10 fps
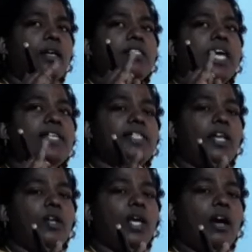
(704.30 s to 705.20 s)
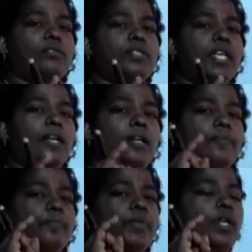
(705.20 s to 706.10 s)
Title you have seen.
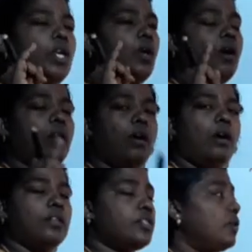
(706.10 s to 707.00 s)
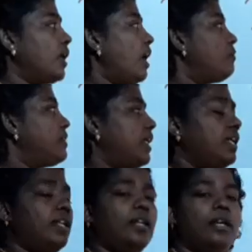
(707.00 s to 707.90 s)
You also have
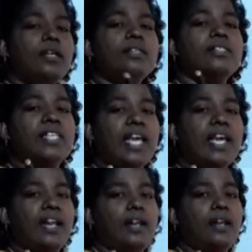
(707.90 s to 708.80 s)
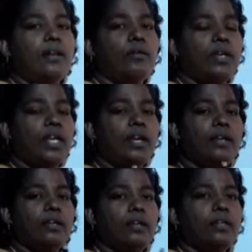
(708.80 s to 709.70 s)
seen scale. Okay.
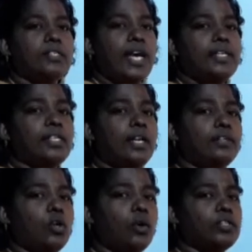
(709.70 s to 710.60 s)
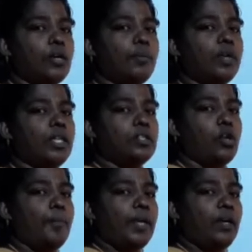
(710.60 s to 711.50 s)
Title talks about the
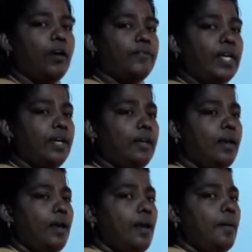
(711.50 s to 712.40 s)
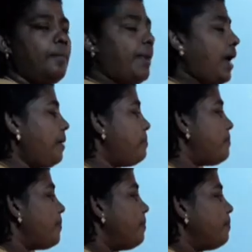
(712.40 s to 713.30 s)
topic of the map.
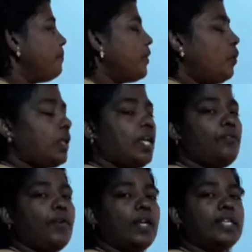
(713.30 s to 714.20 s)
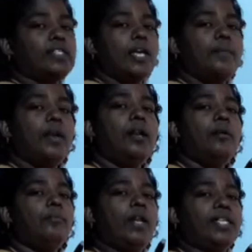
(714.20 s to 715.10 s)
Okay, for example,
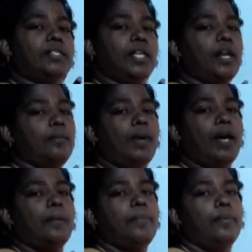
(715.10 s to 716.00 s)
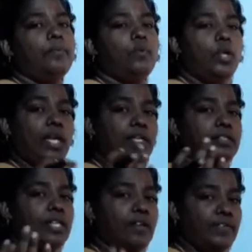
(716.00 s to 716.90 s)
political map. You
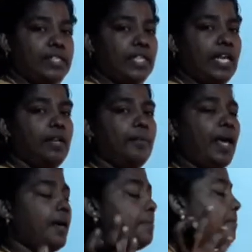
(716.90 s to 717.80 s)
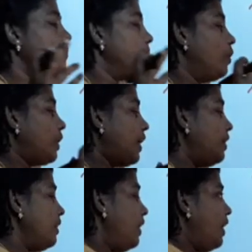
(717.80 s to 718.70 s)
can say physical map.
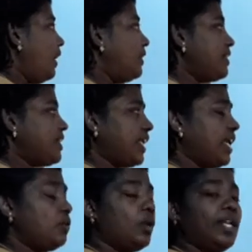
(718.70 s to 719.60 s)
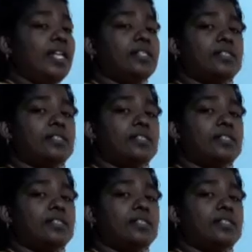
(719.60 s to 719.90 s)
Okay, and the second one is